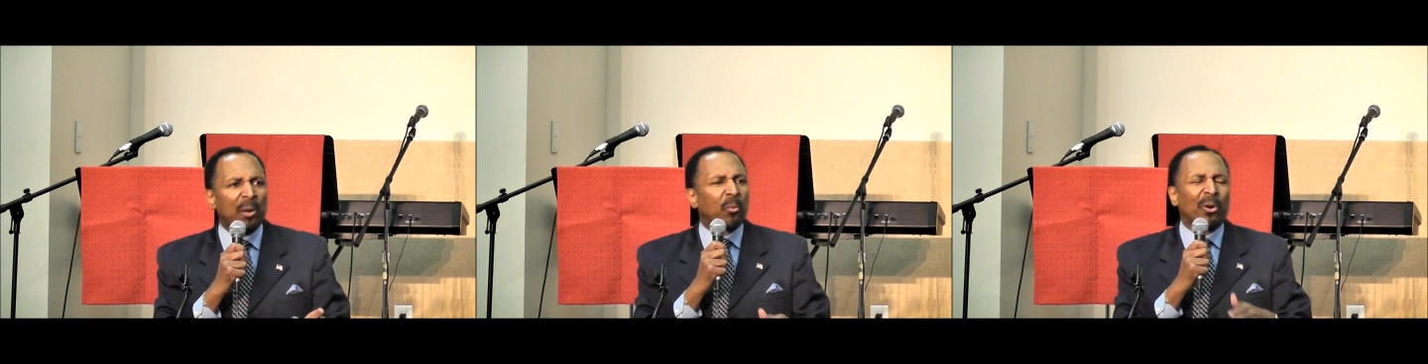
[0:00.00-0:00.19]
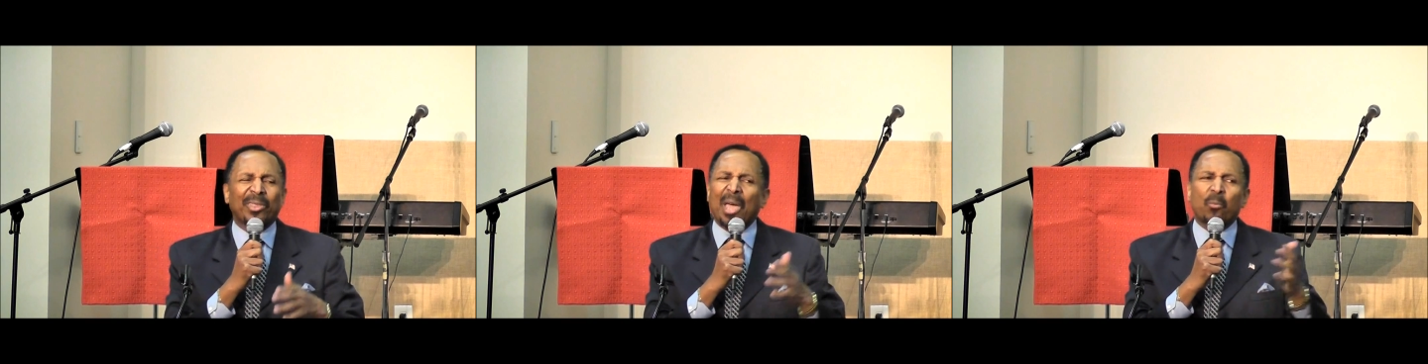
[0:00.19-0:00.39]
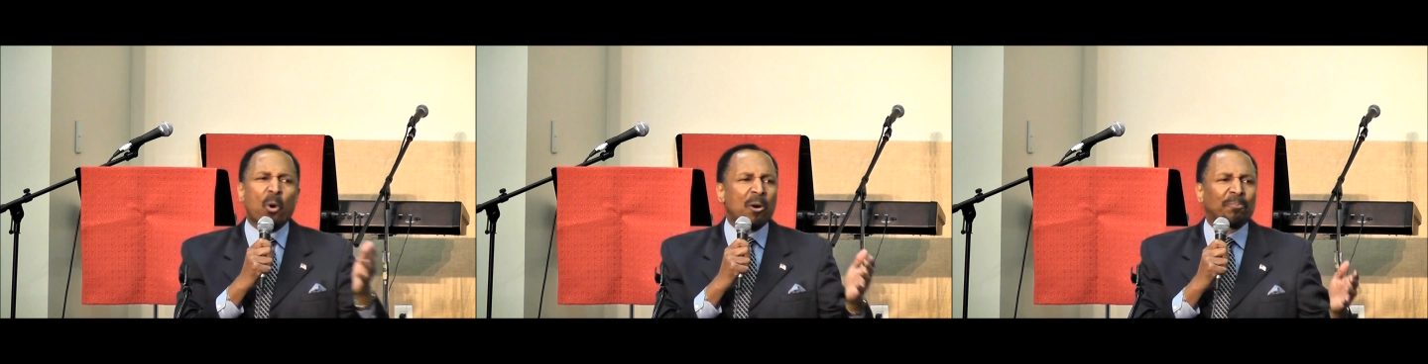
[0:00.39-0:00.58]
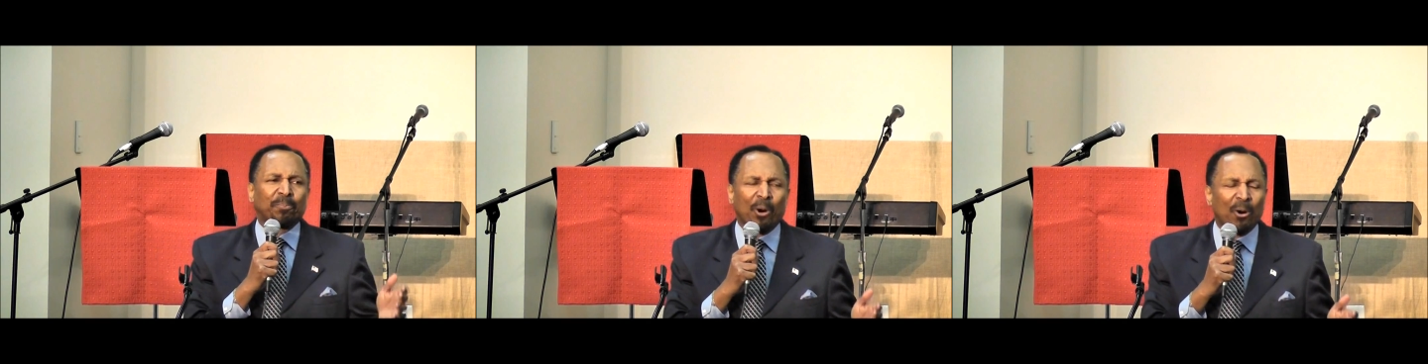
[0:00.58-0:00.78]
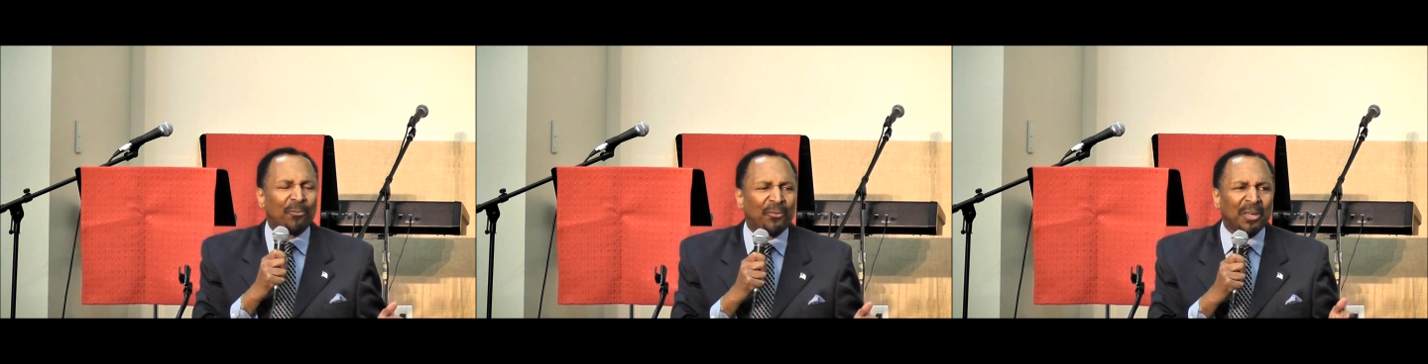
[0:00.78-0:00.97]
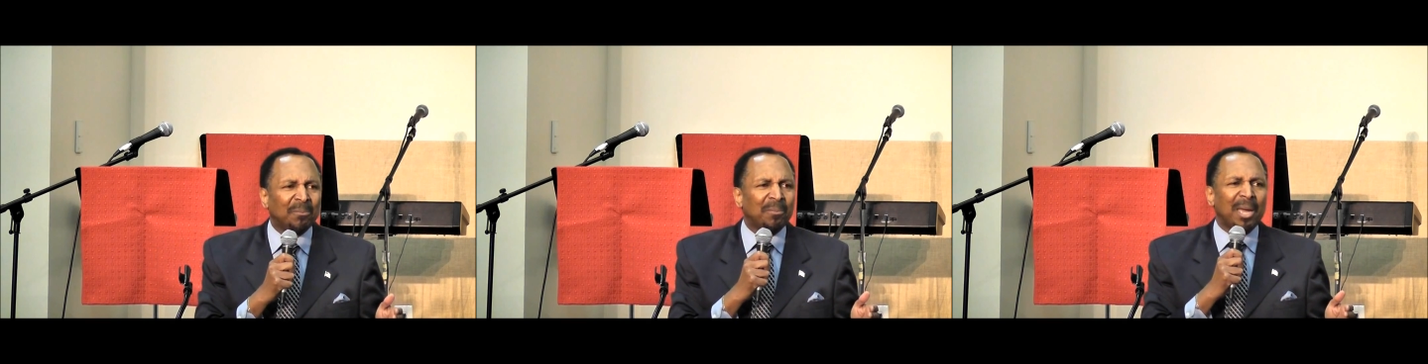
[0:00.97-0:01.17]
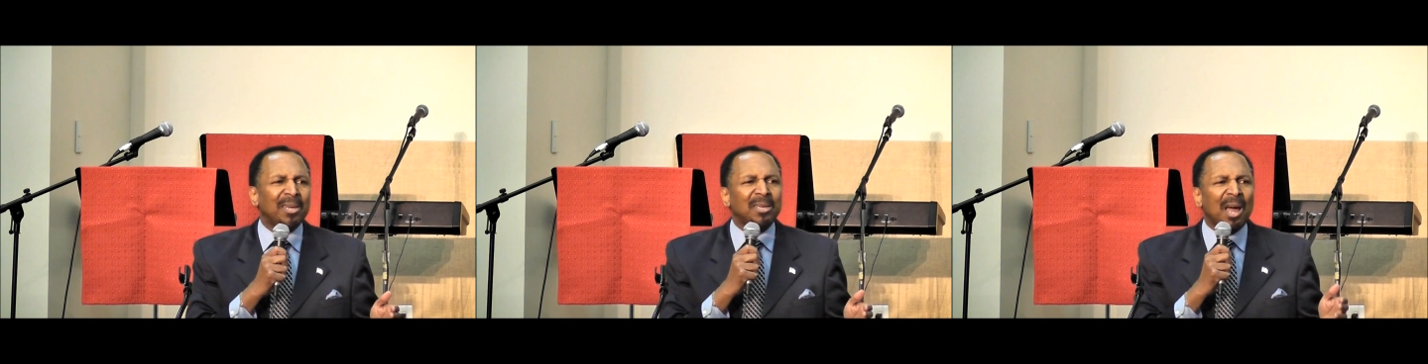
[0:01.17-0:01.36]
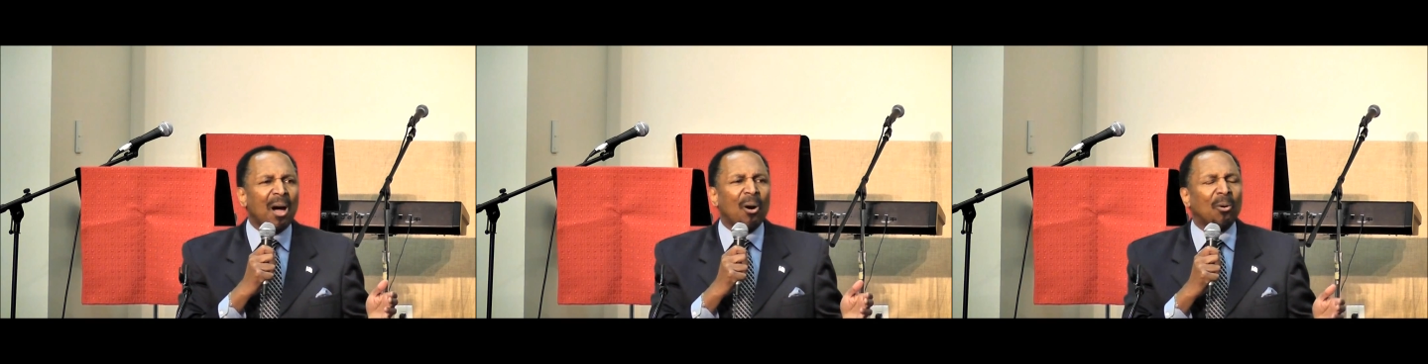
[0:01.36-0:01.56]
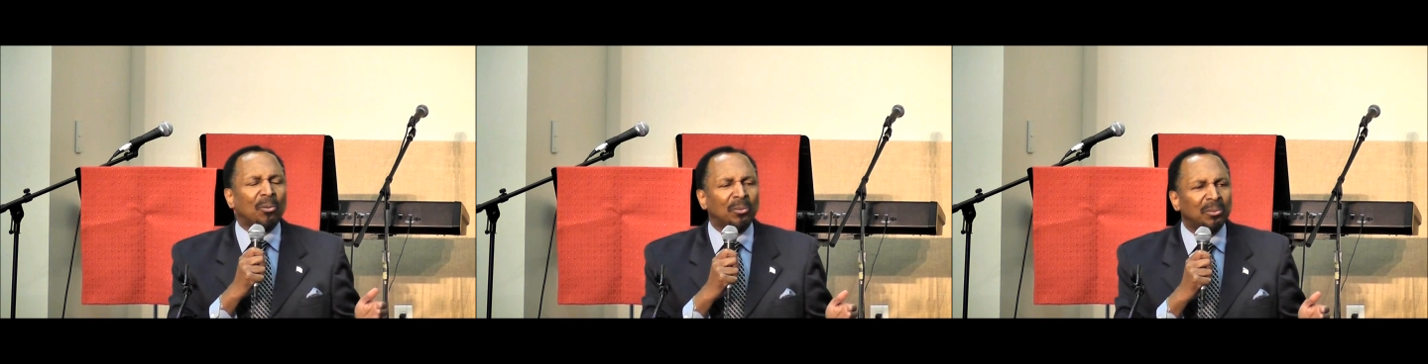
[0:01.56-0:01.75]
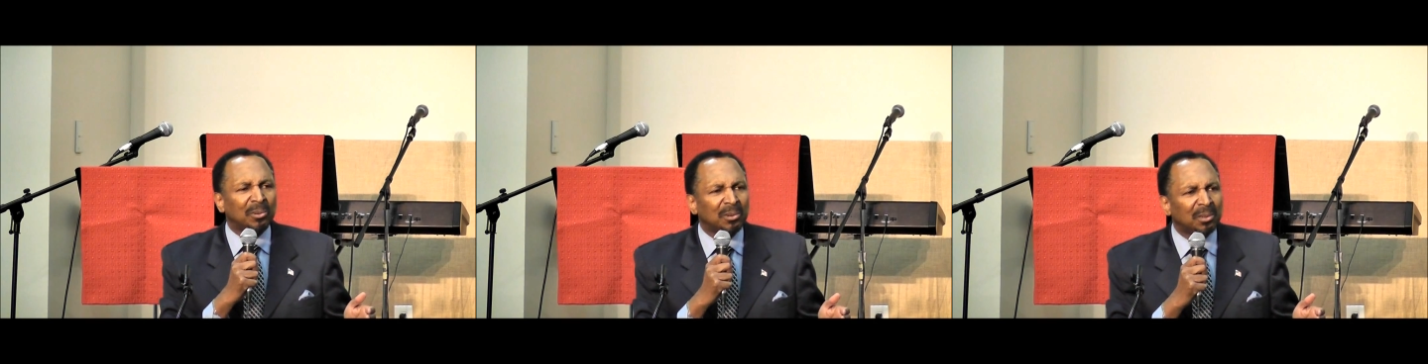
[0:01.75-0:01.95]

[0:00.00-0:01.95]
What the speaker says: they were. They weren't perfect men, no.